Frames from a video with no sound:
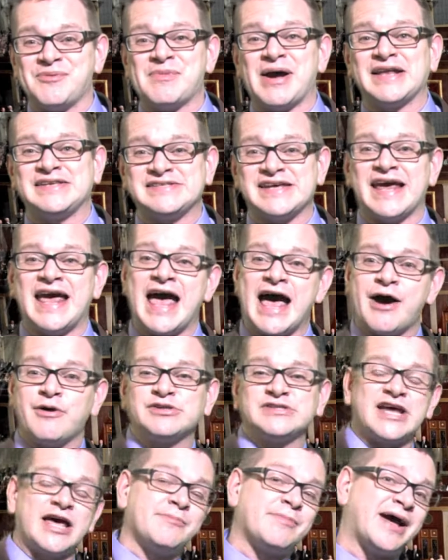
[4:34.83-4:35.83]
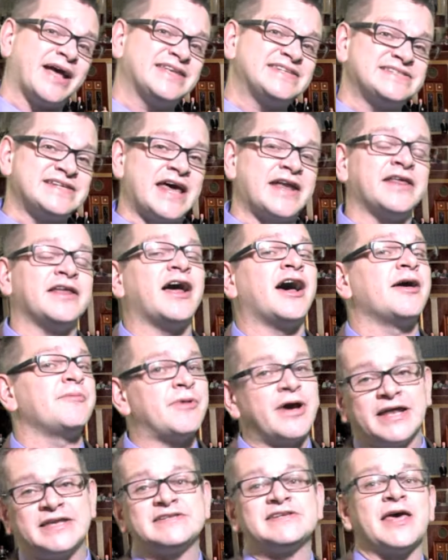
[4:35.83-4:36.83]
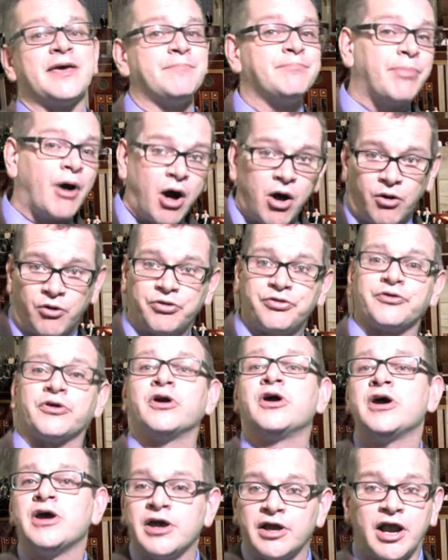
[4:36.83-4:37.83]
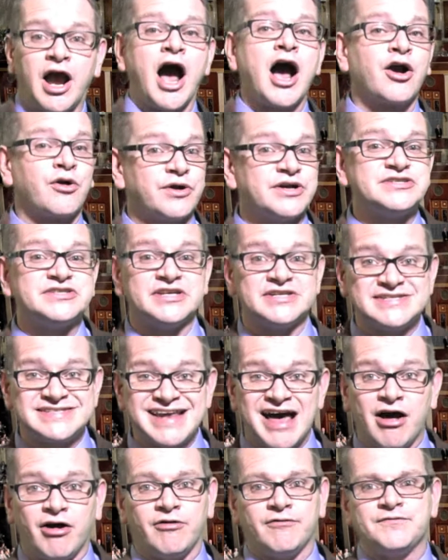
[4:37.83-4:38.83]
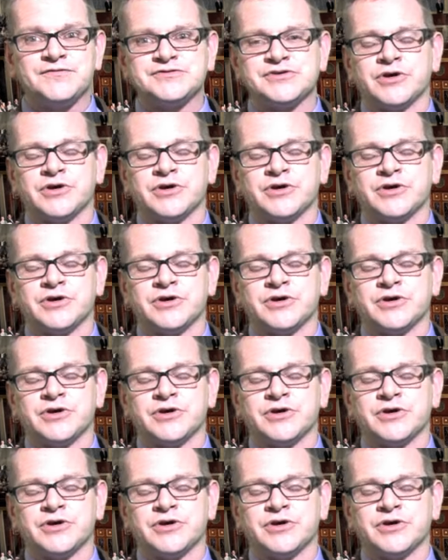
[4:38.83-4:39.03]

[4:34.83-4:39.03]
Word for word: I might say House, I might Senate, I might say both, or Congress itself.